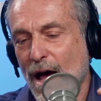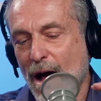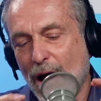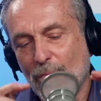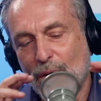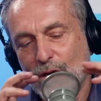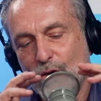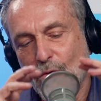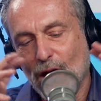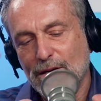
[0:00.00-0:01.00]
But
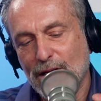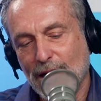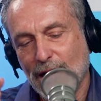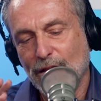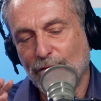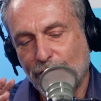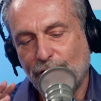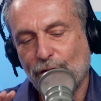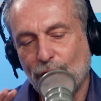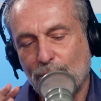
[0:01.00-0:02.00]
you wanted to get the full